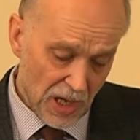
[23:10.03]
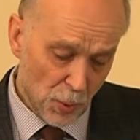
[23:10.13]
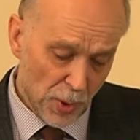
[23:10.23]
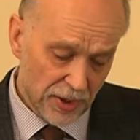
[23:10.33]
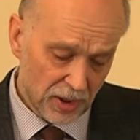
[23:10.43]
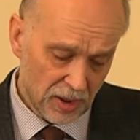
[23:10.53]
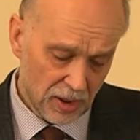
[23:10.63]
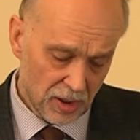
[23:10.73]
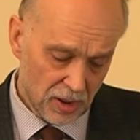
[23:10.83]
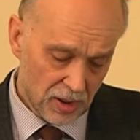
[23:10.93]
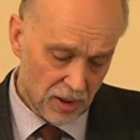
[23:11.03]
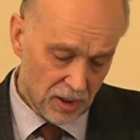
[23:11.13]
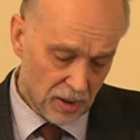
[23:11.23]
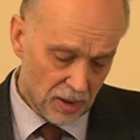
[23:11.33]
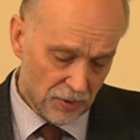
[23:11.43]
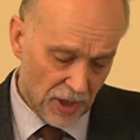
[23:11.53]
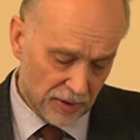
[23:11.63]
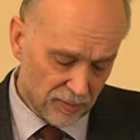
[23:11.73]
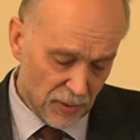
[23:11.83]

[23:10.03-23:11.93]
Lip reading: A work, writes